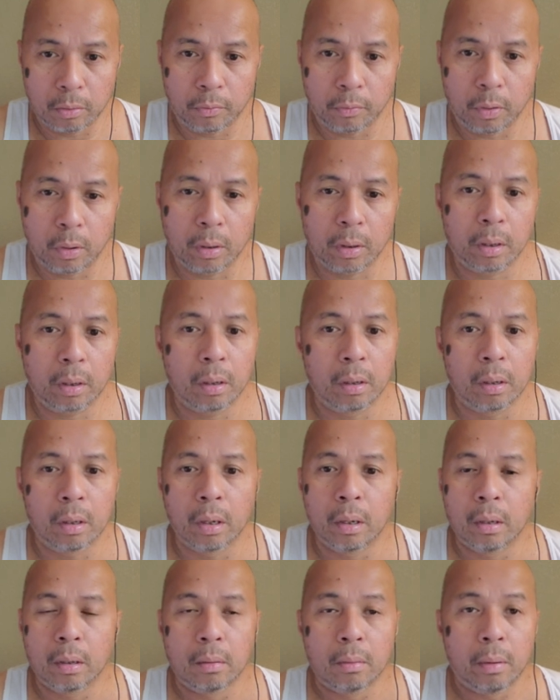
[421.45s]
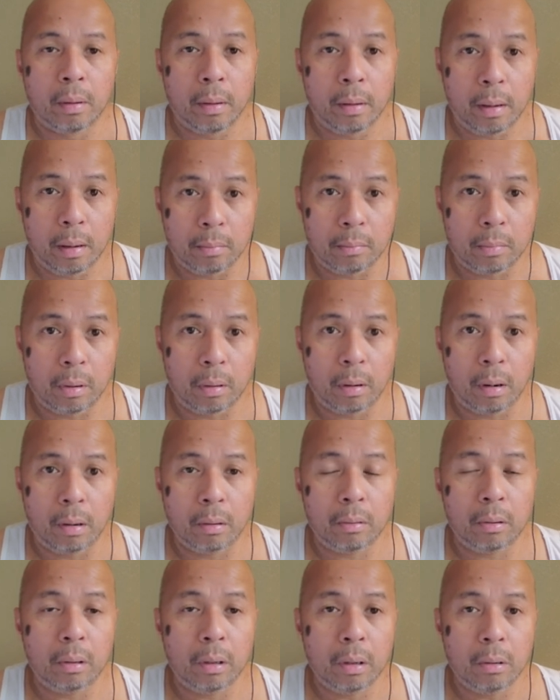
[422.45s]
forth. All
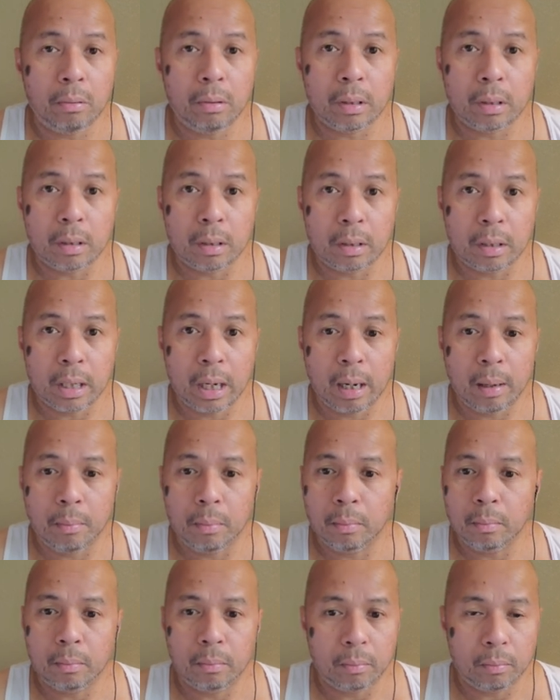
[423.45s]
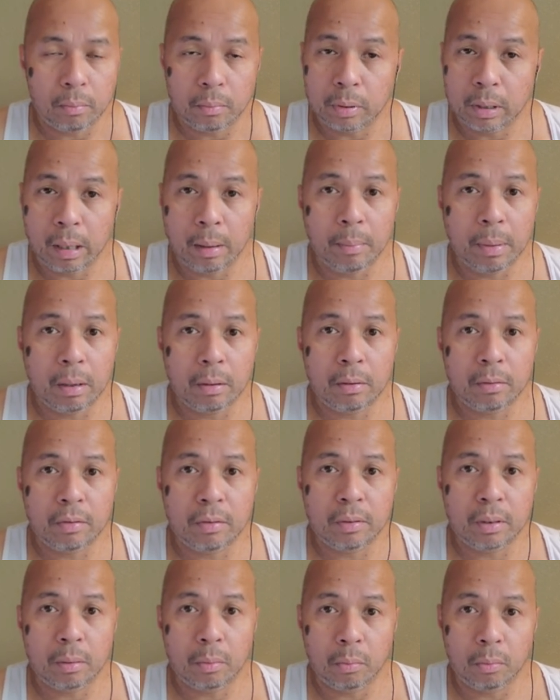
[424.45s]
the load is the same amount of
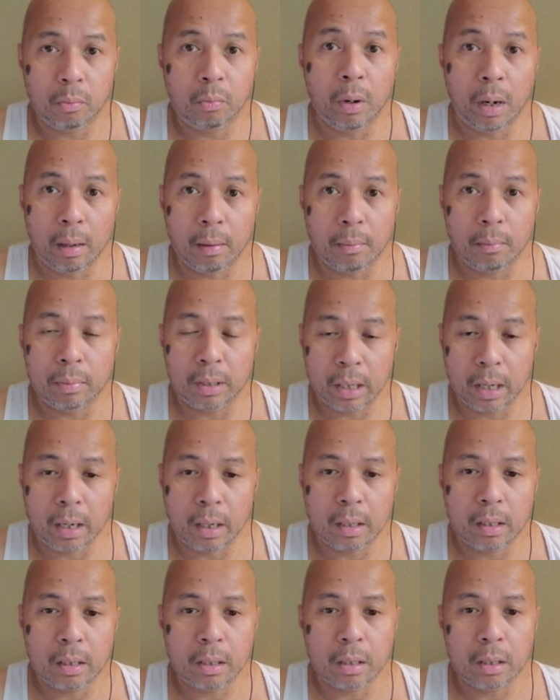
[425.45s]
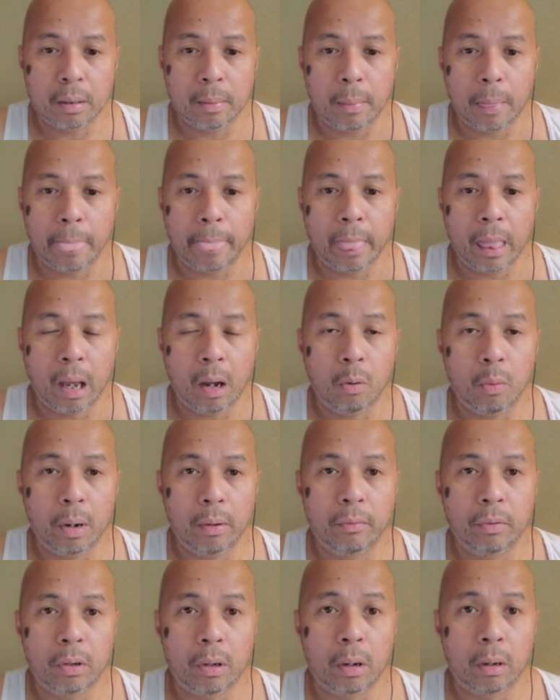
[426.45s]
sets.
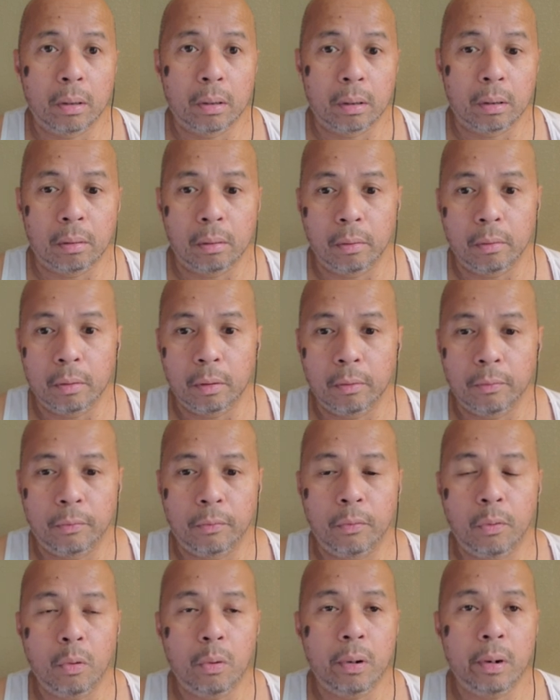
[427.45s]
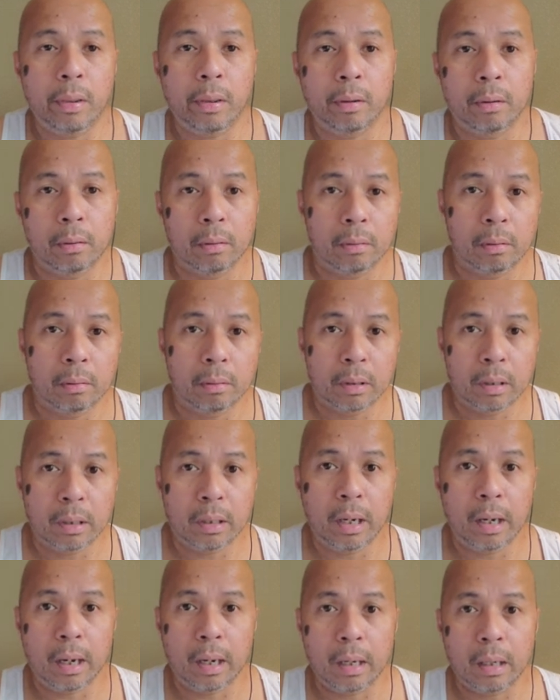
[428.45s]
However, on the 4th
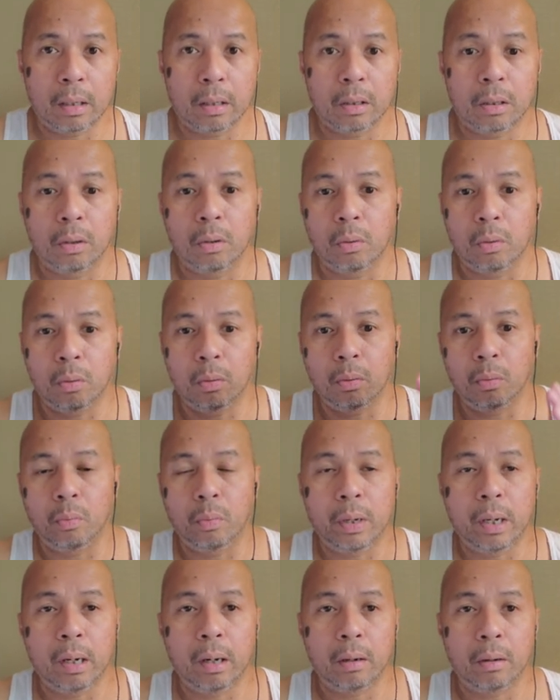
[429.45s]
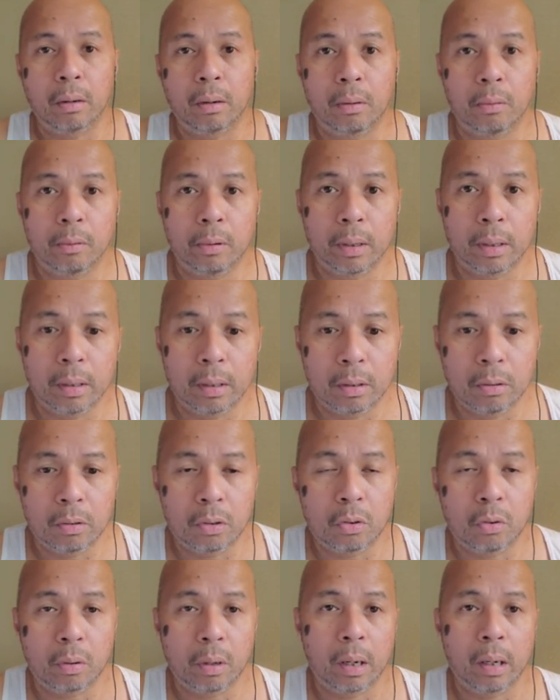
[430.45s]
set, we are going to
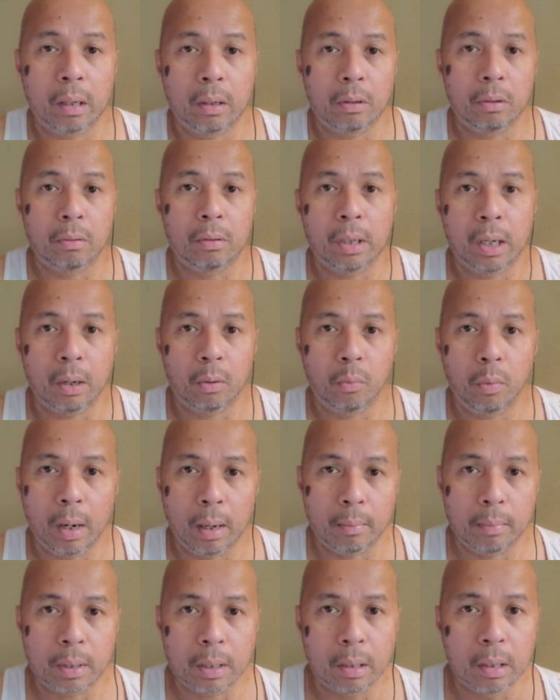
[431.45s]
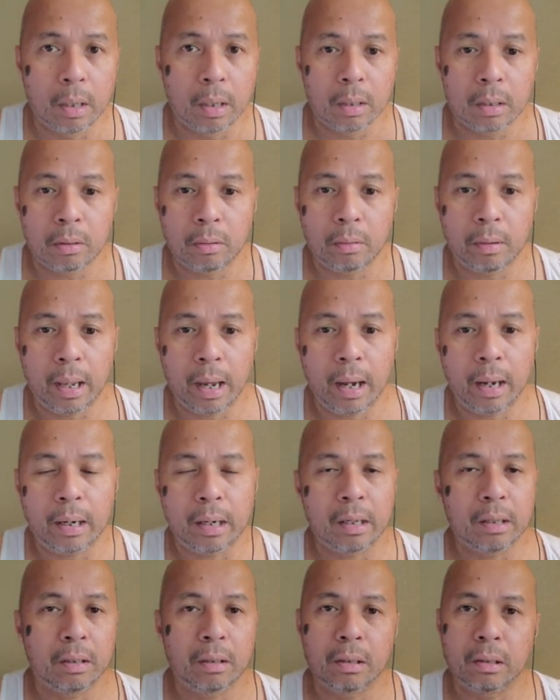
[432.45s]
try and do 10 reps. So that
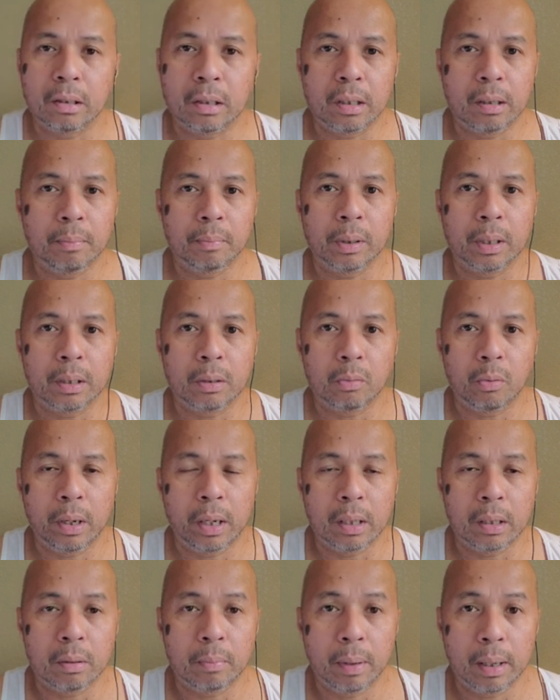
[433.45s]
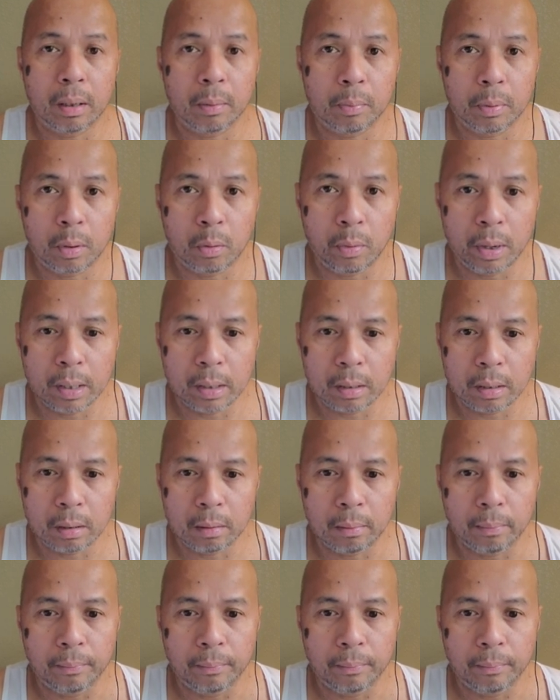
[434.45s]
is the simplest way to make a progression.